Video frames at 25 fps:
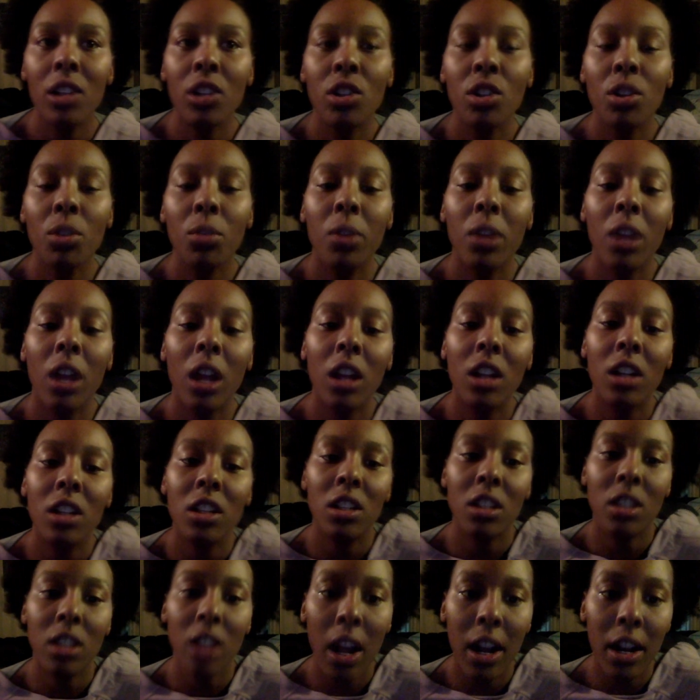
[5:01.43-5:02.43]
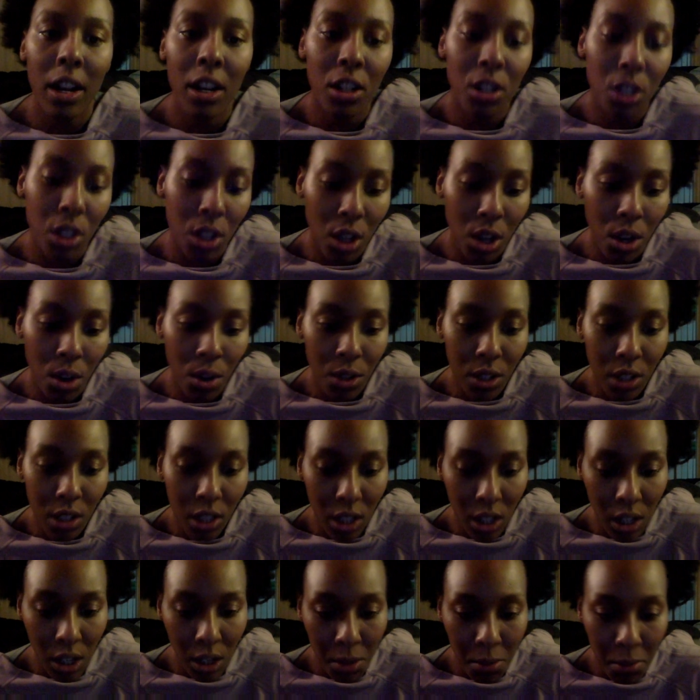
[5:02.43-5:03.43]
So when I decided to go into
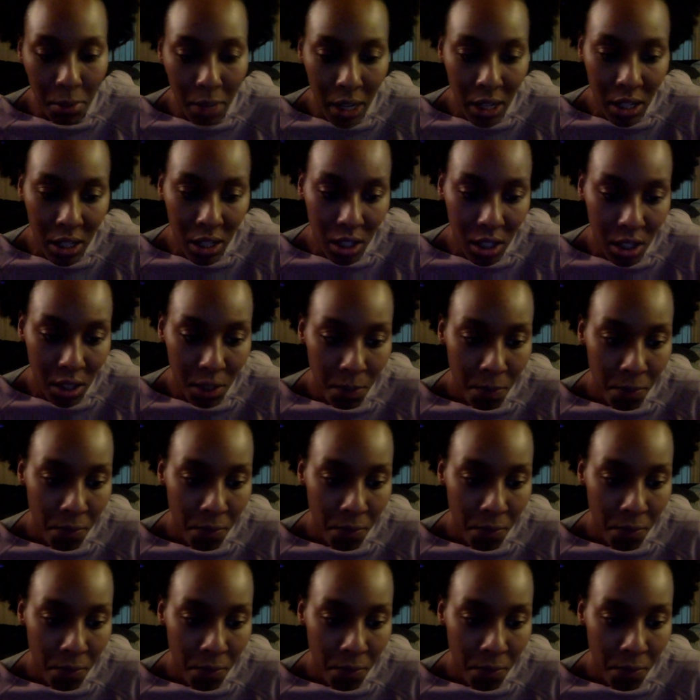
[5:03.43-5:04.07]
EMS,